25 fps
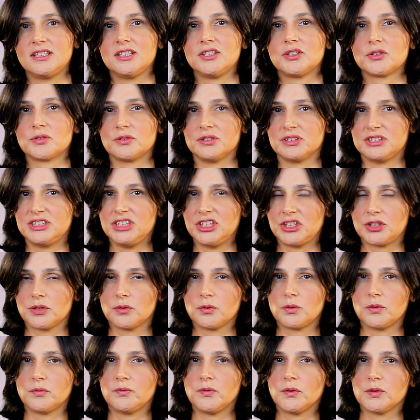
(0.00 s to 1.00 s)
the
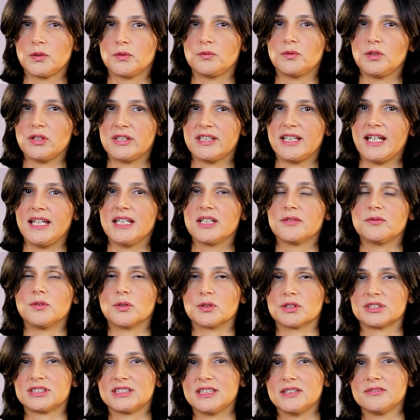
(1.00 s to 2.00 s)
transition to photovoltaic
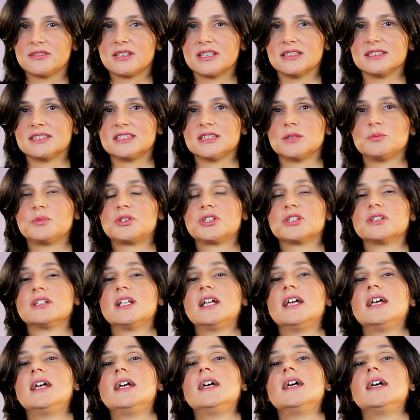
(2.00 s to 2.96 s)
for self-consumption